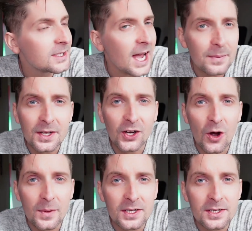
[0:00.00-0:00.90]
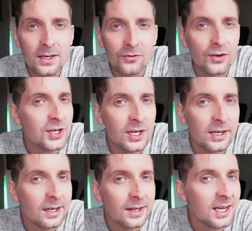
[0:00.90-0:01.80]
type into the comments,
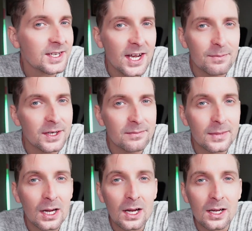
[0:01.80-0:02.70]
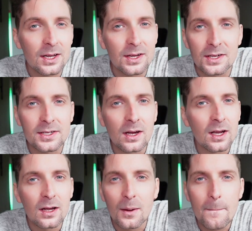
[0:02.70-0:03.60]
Richie, the excitement is
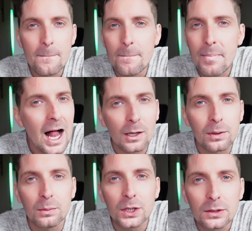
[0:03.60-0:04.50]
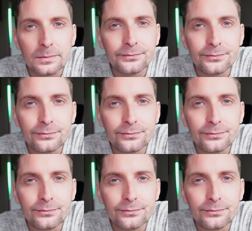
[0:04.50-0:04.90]
palpable.